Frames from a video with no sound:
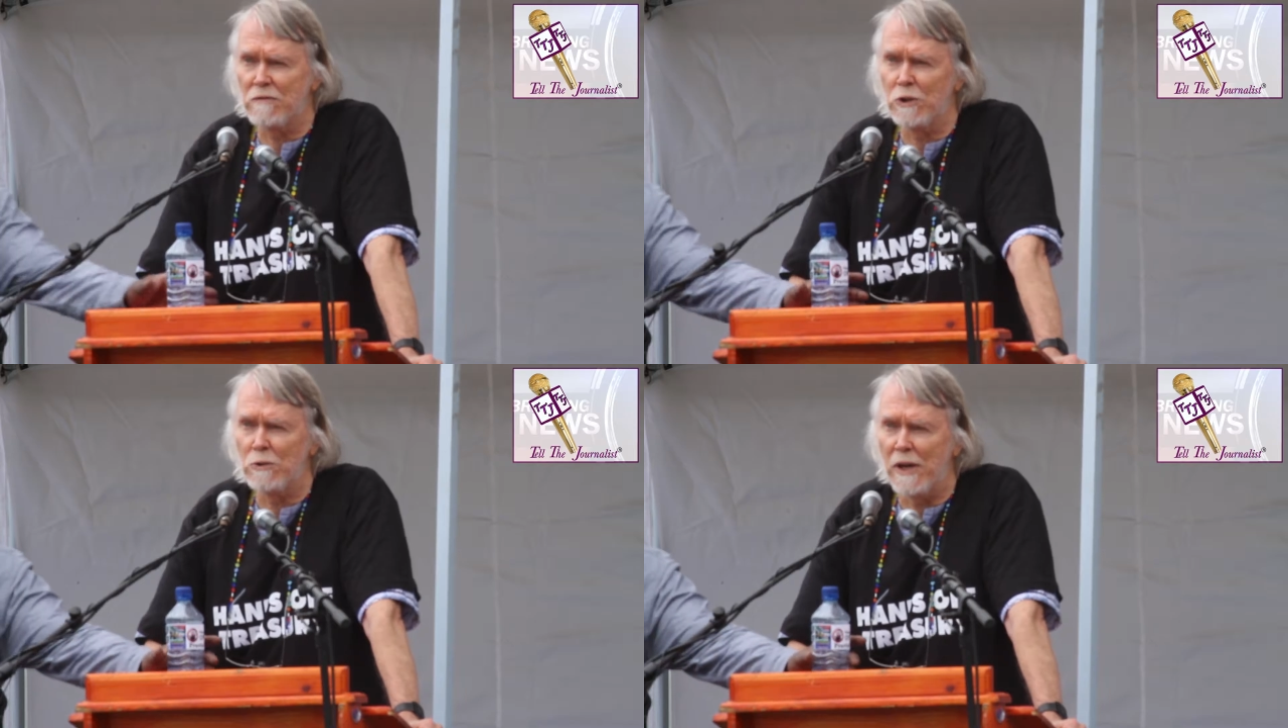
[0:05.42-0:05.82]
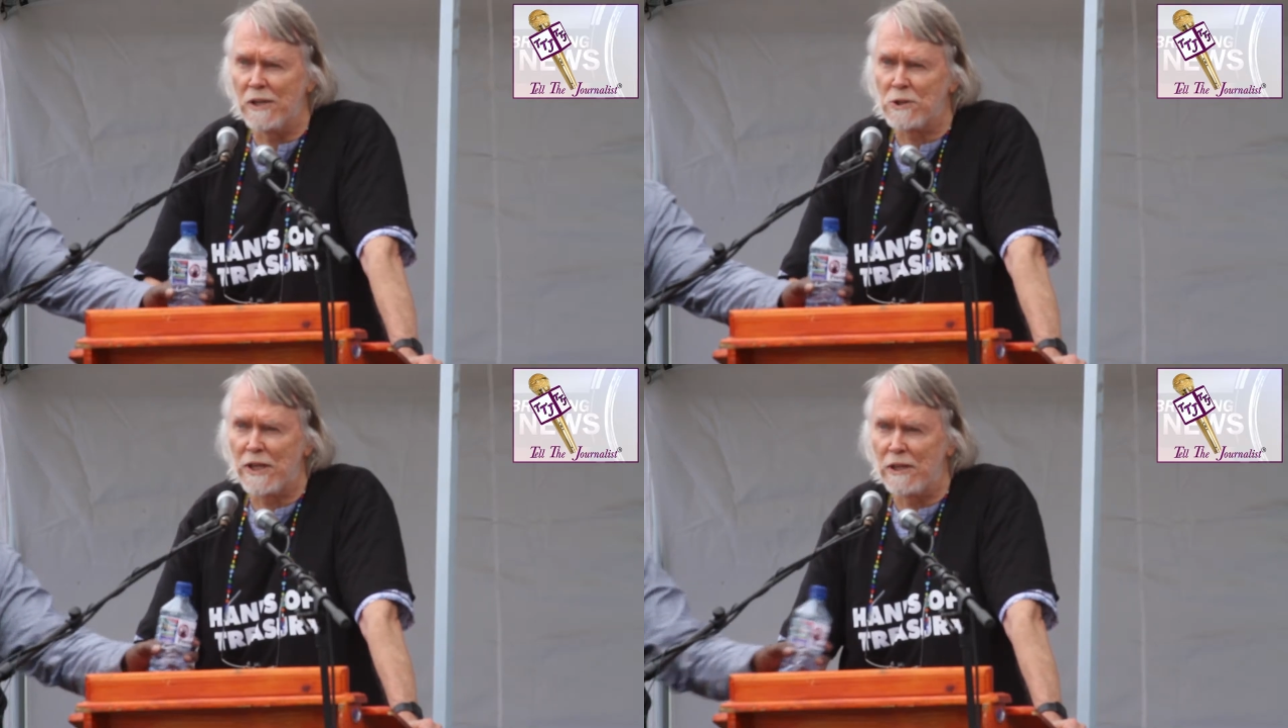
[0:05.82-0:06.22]
of you
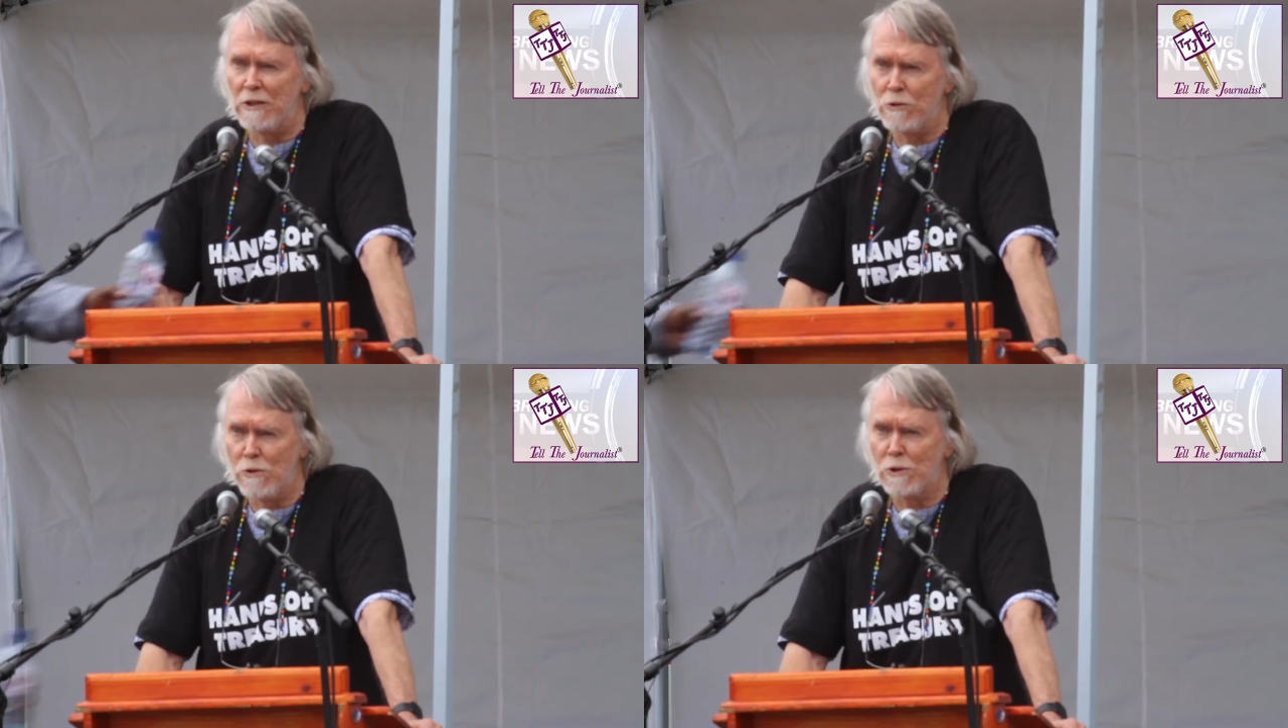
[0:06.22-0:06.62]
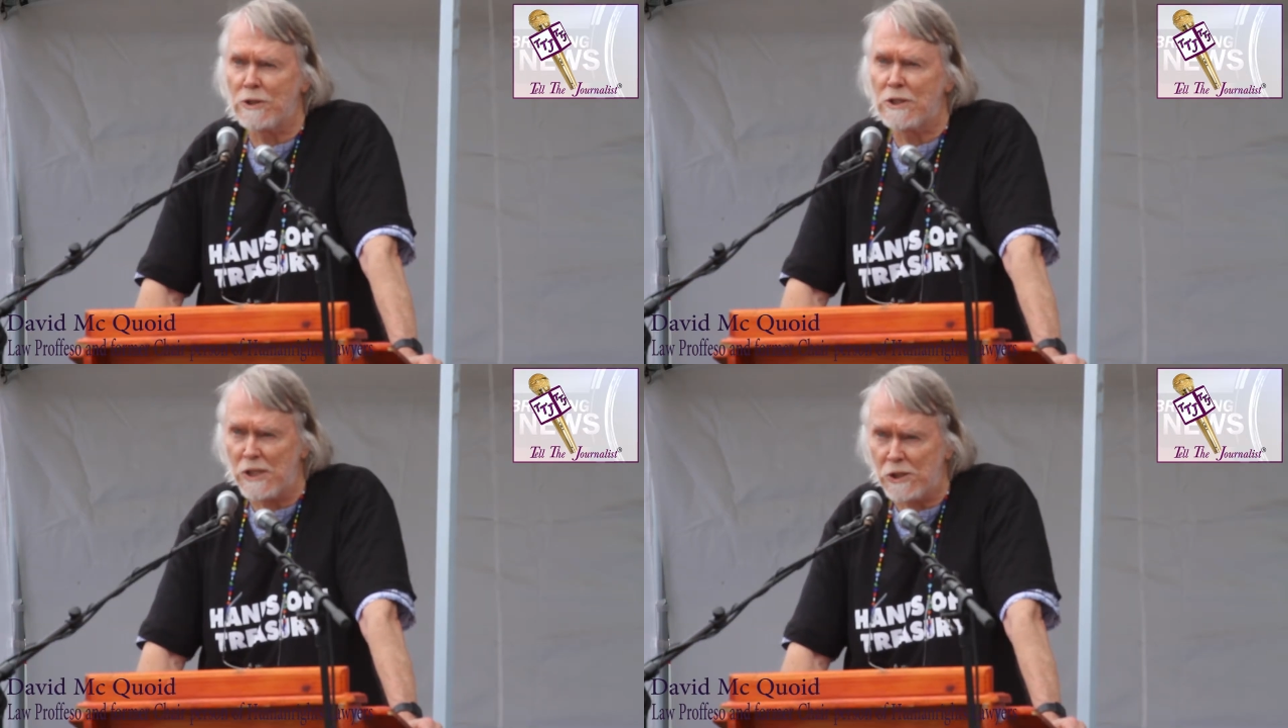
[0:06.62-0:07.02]
as a law
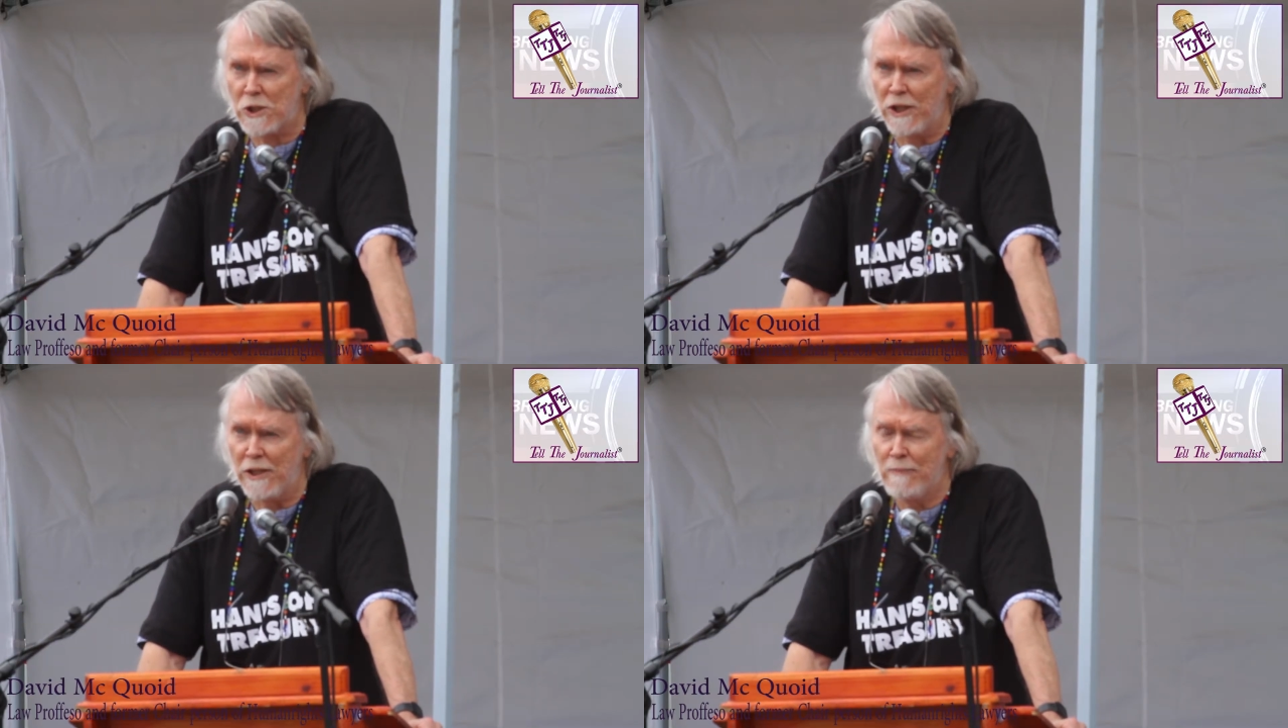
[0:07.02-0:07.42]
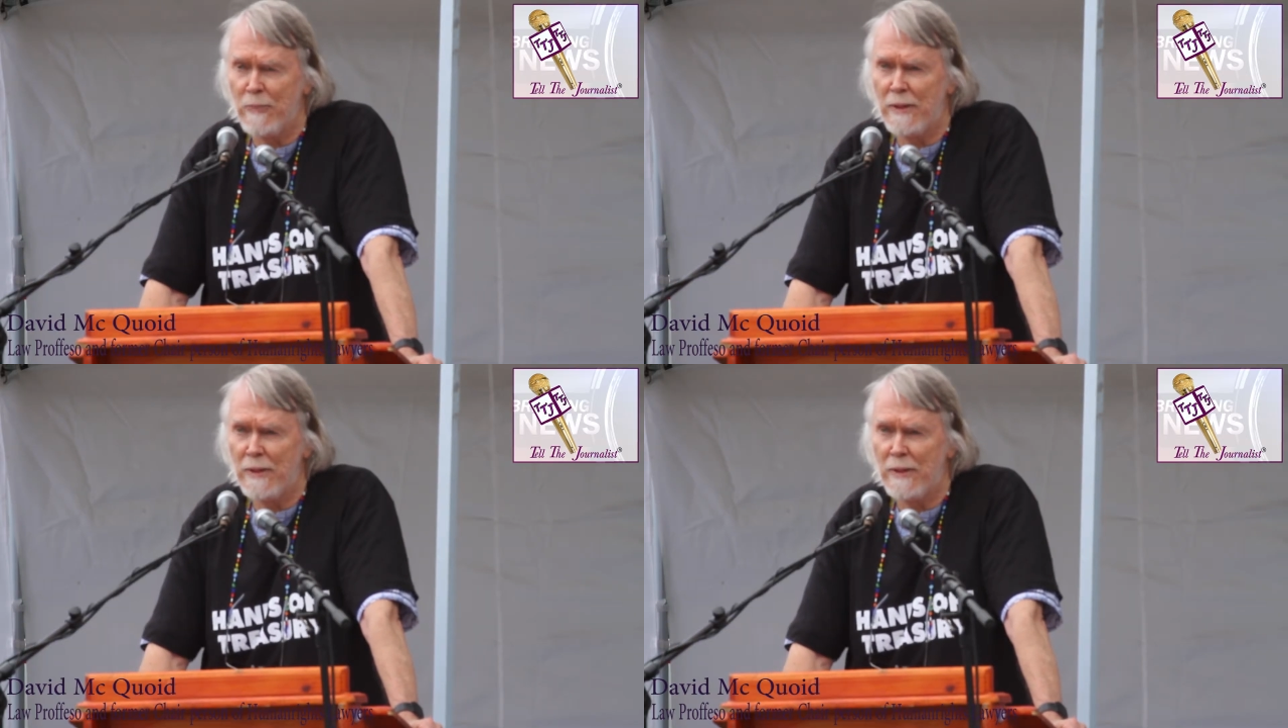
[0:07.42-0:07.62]
teacher